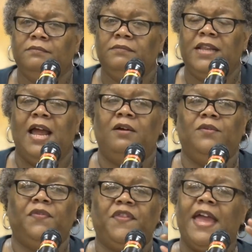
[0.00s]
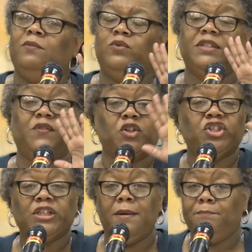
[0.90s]
Now, that was for
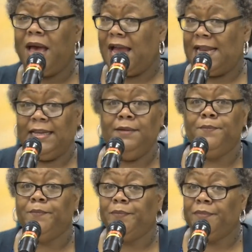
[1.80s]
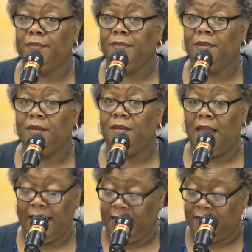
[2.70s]
somebody,
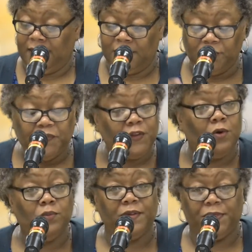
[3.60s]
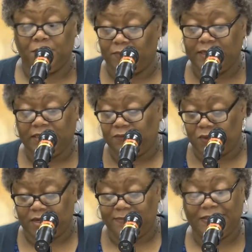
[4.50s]
and it'll flow with the rest of
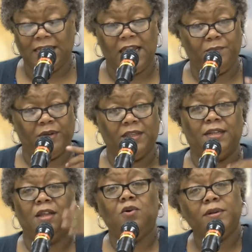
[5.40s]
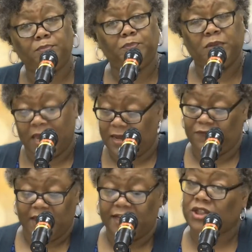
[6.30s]
what I'm saying, but the Lord
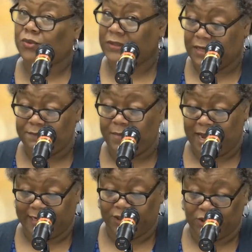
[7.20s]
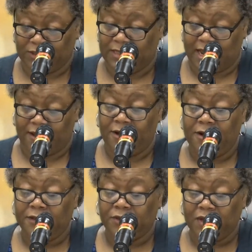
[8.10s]
gave that to somebody just now.
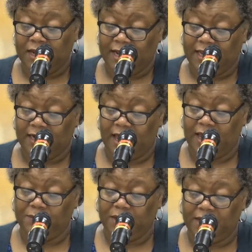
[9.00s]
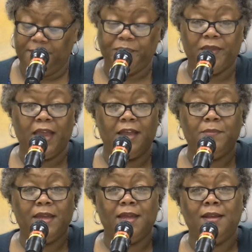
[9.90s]
So can I get an amen?
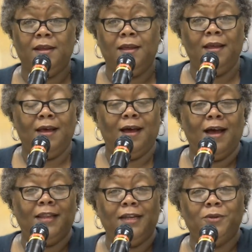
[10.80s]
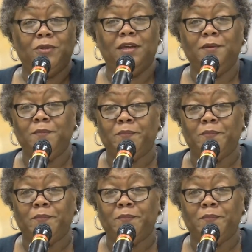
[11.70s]
Amen? Amen. Hallelujah.